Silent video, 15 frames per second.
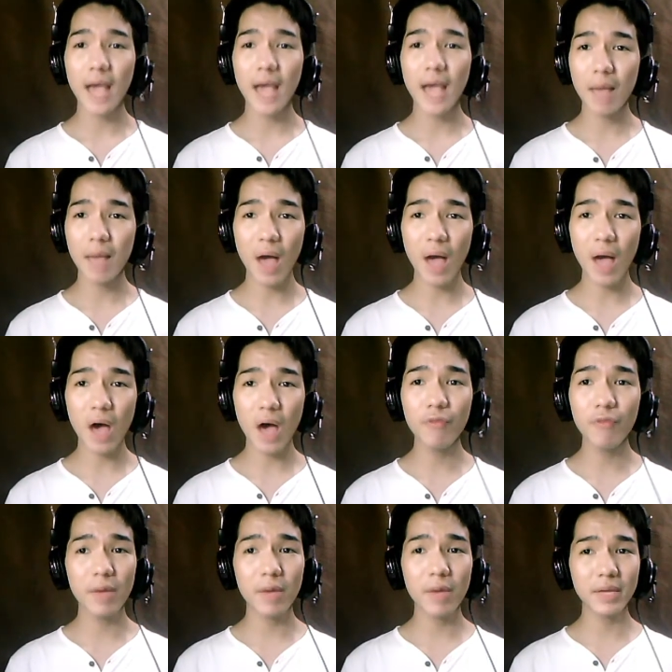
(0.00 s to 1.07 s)
come
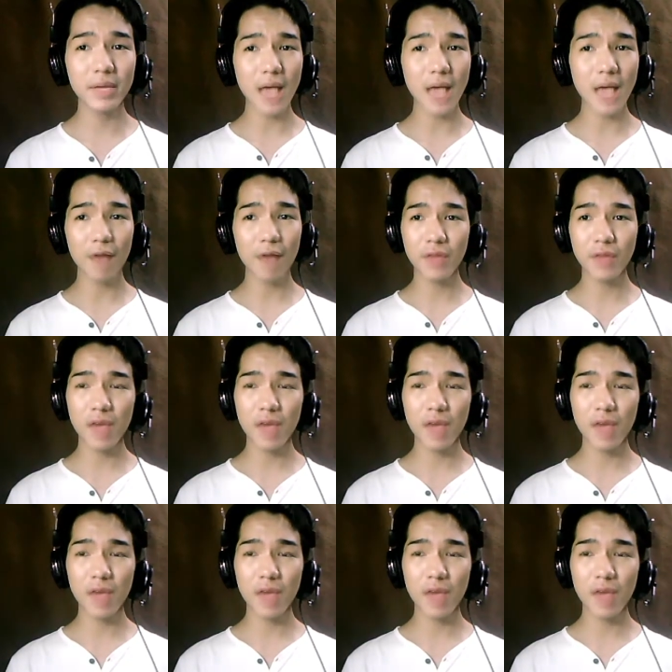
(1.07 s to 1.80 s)
out filming after